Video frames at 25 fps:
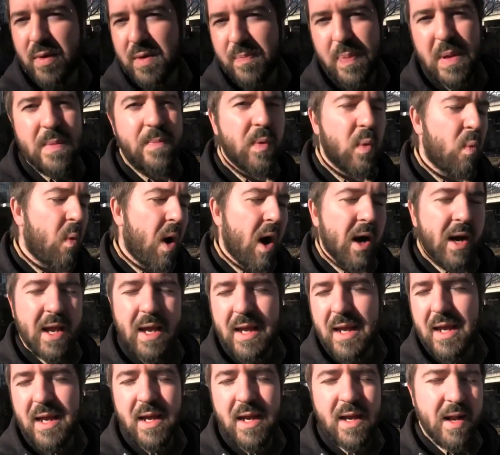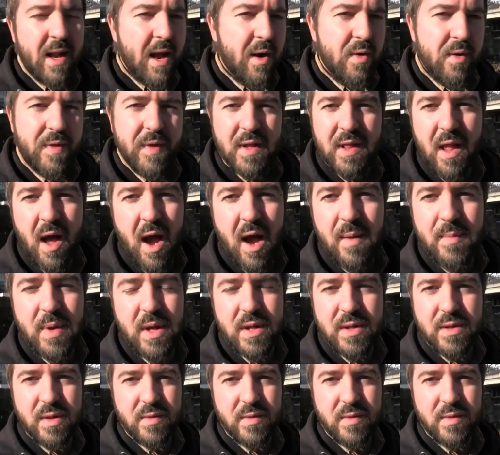was people walking in and out of the lobby,